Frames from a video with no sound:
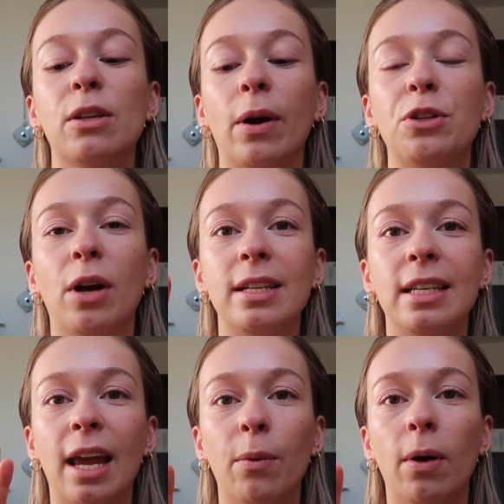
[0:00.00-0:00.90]
So I tried
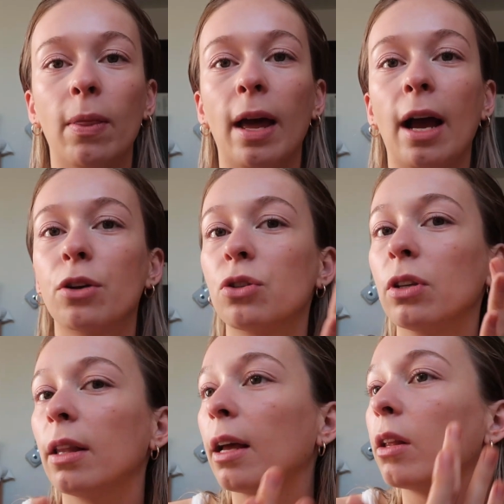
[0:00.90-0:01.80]
to get one that
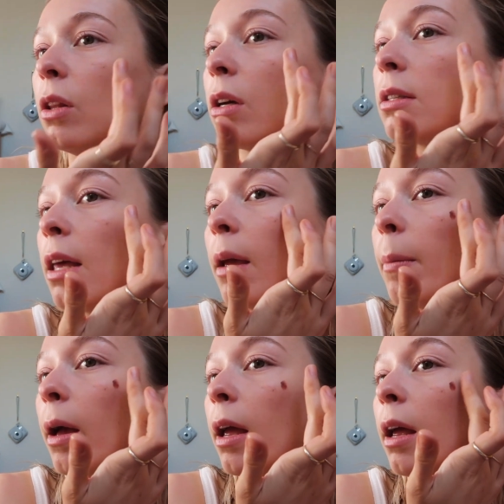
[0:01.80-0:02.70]
actually like looks
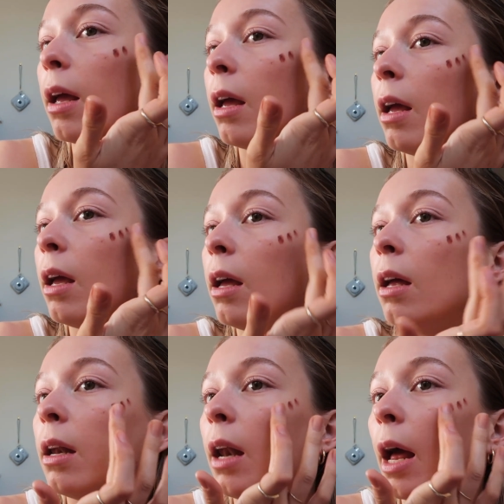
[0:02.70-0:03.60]
like my
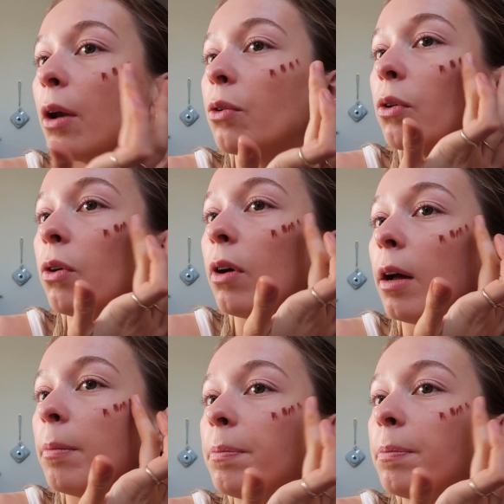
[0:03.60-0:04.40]
natural